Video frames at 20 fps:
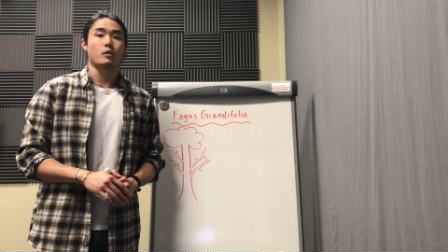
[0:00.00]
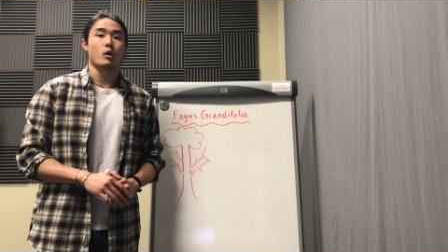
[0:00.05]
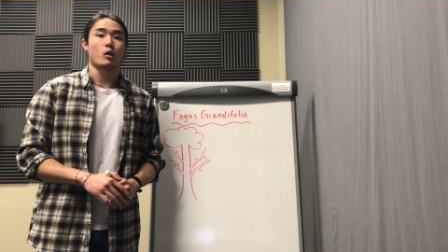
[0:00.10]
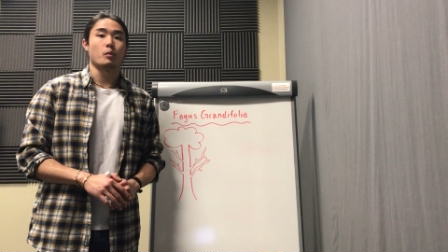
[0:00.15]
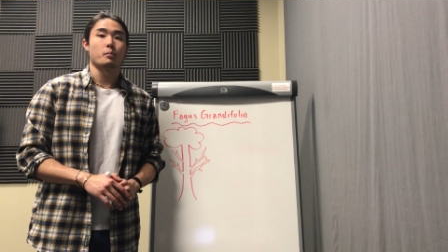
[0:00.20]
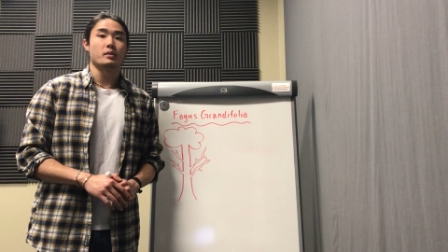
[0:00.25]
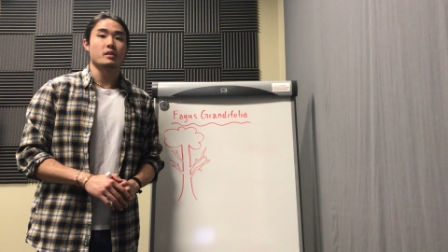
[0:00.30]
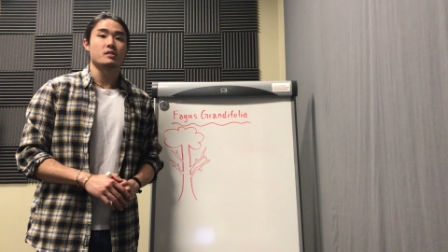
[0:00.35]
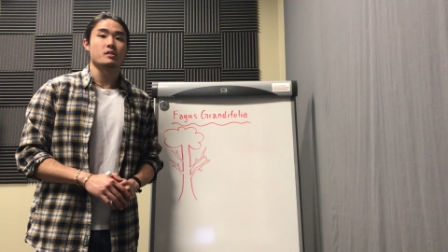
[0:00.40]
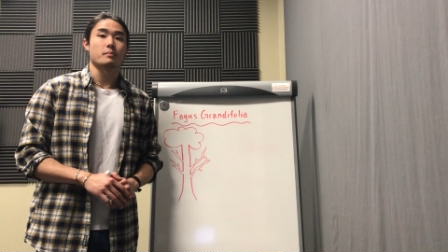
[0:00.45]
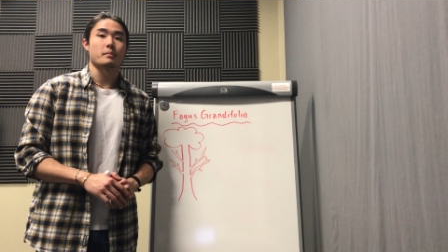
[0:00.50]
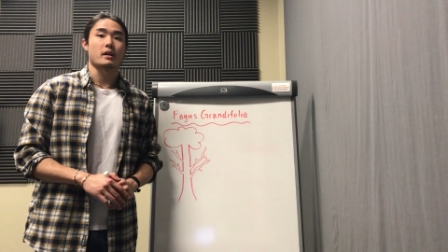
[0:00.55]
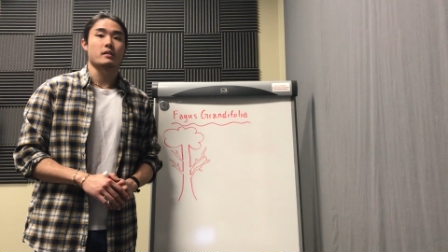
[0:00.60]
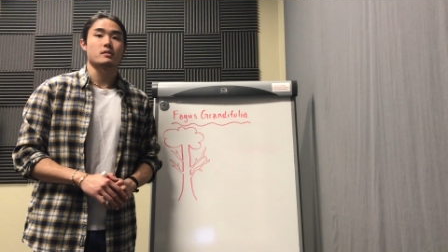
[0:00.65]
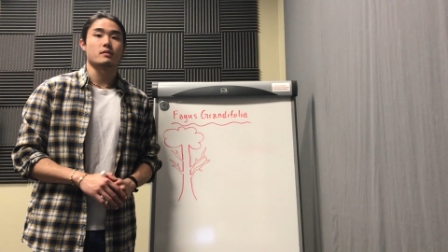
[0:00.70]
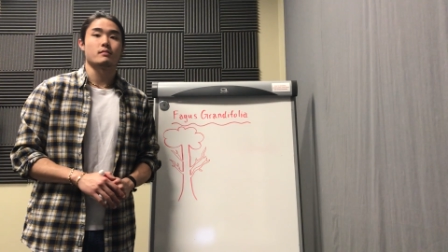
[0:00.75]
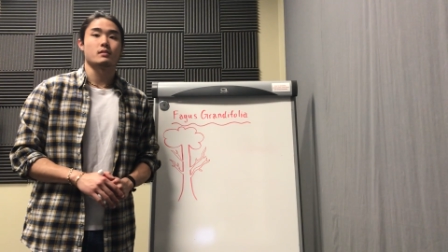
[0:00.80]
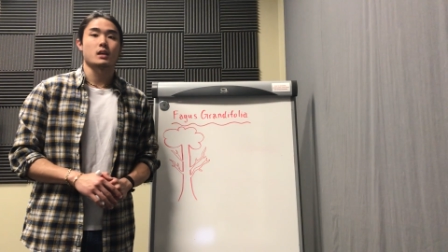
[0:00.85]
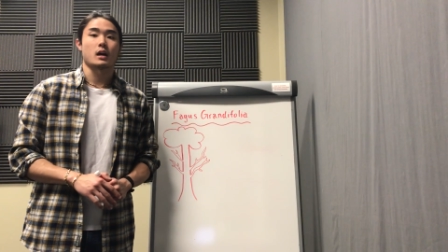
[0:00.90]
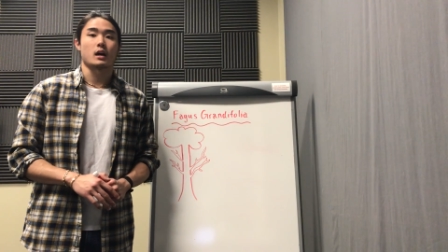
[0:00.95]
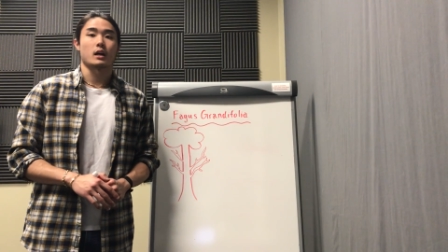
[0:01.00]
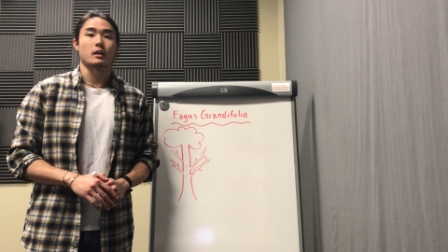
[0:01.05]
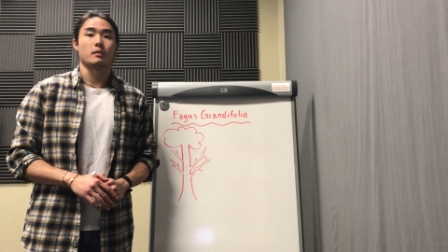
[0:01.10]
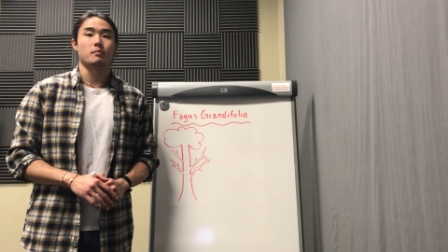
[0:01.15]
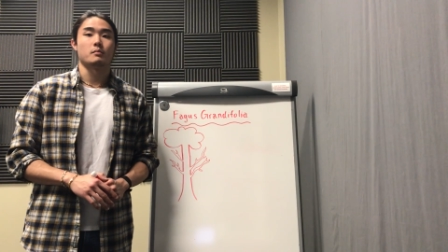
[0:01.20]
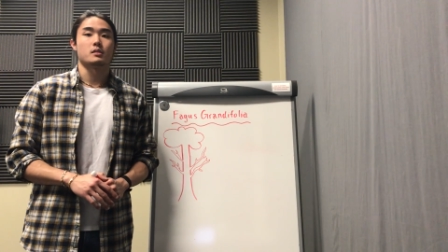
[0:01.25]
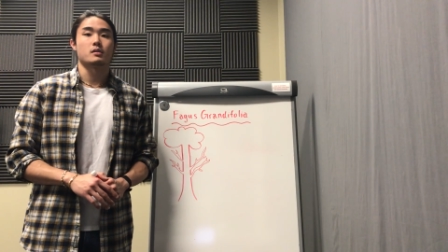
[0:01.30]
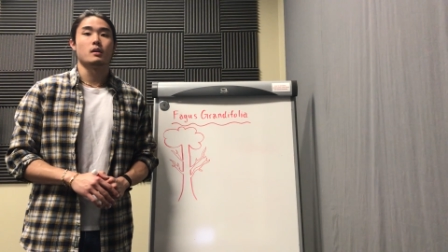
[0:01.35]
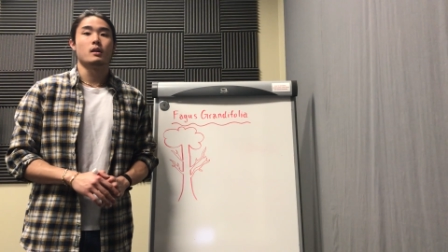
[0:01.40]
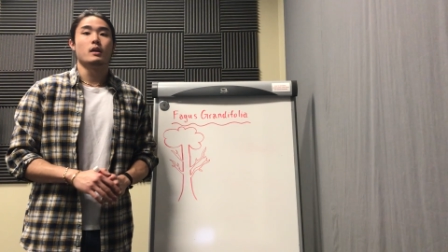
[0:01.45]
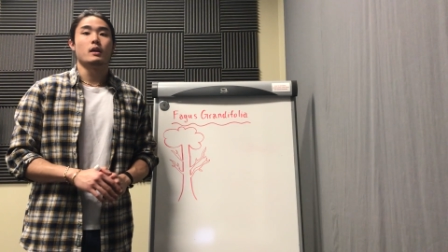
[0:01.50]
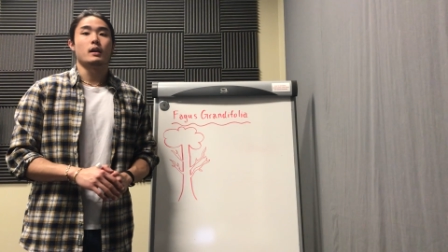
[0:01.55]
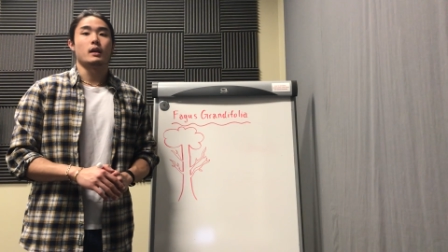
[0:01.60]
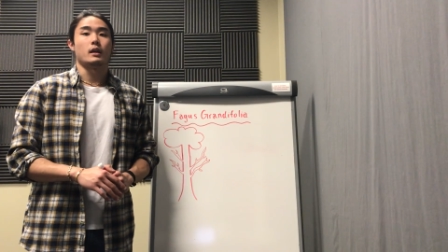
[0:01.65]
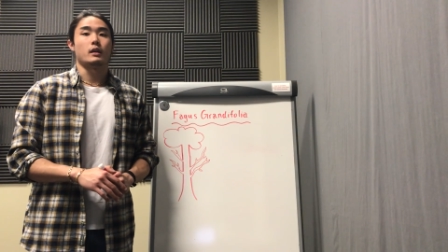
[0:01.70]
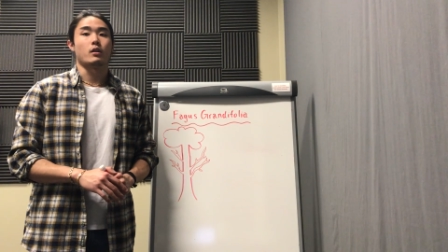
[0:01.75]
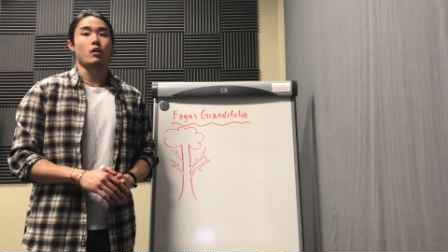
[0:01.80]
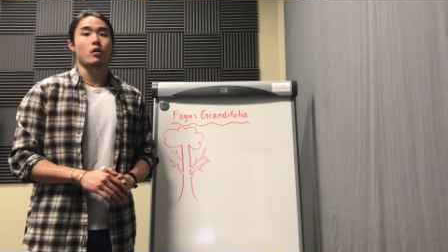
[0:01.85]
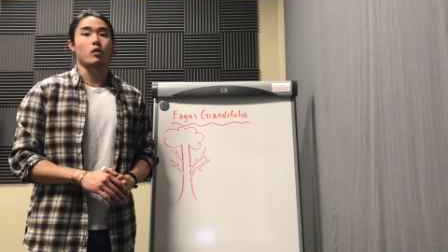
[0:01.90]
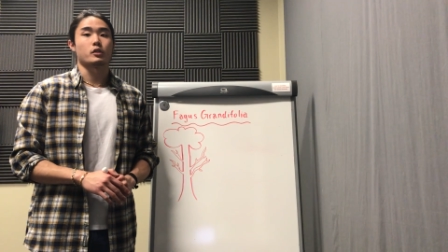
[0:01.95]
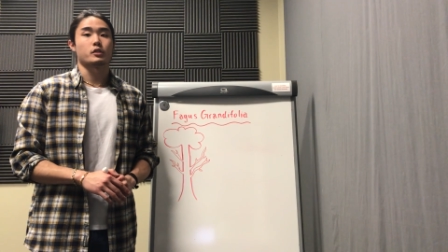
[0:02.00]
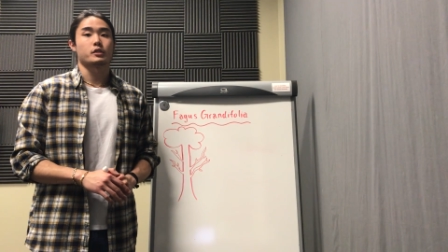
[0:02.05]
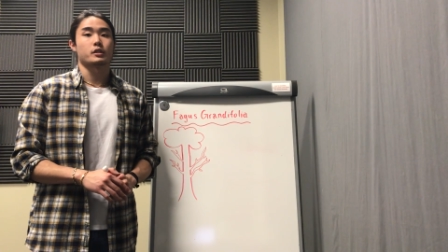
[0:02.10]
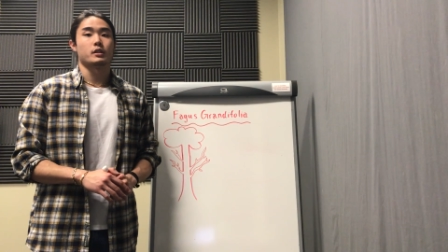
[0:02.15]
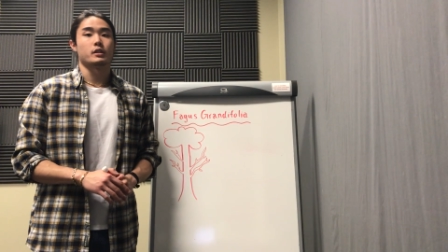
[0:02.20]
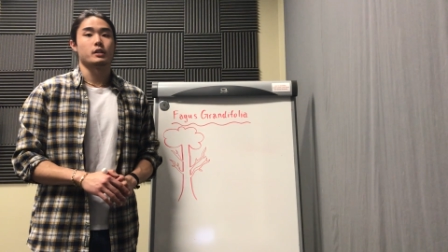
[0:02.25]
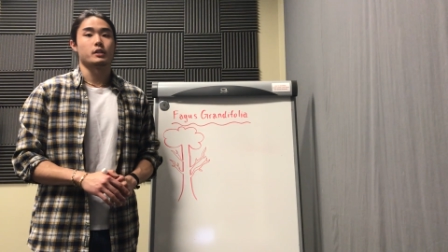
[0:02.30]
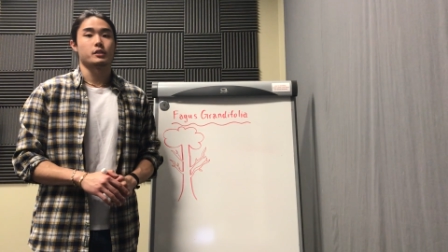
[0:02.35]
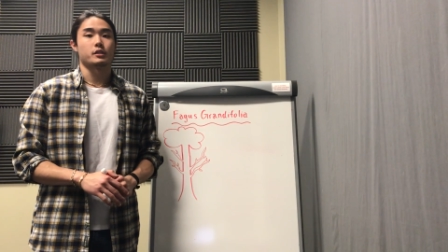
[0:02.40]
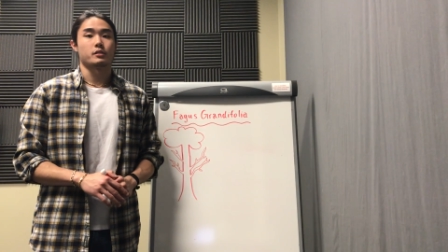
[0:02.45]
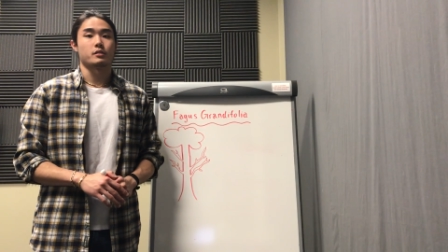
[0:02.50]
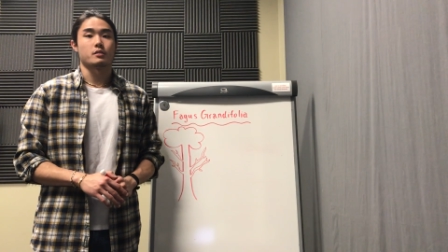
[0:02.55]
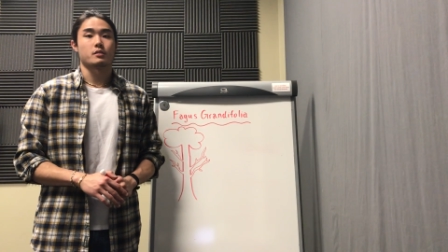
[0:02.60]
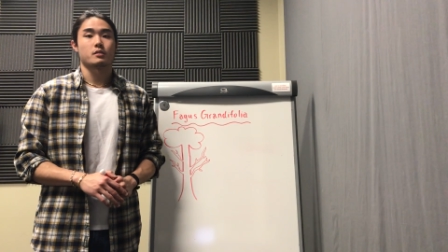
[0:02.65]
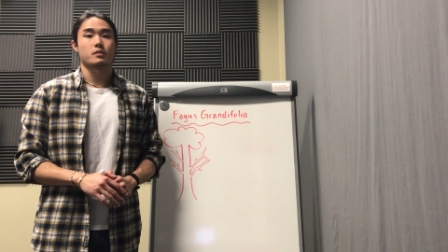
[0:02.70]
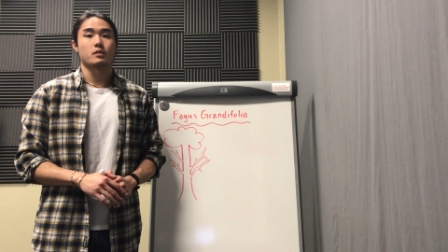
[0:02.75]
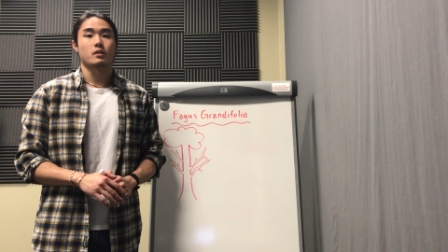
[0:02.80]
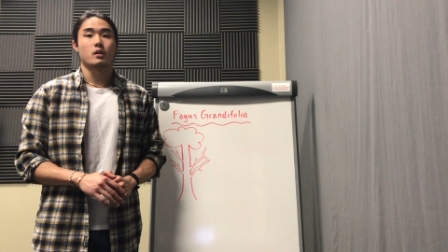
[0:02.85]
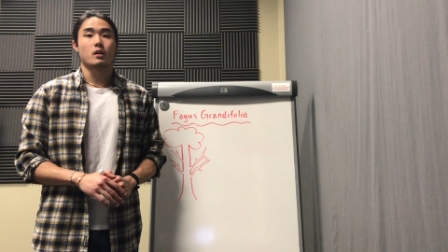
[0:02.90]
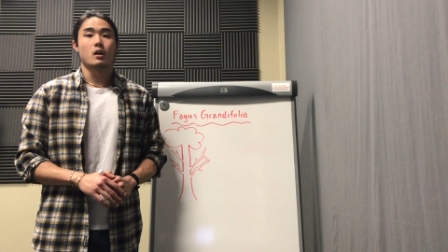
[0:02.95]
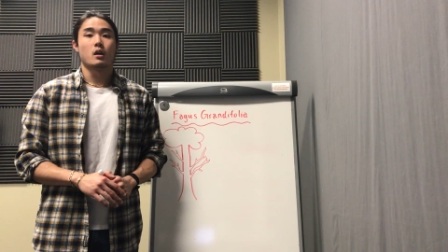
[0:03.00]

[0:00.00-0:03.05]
copious amounts of times in harsh conditions.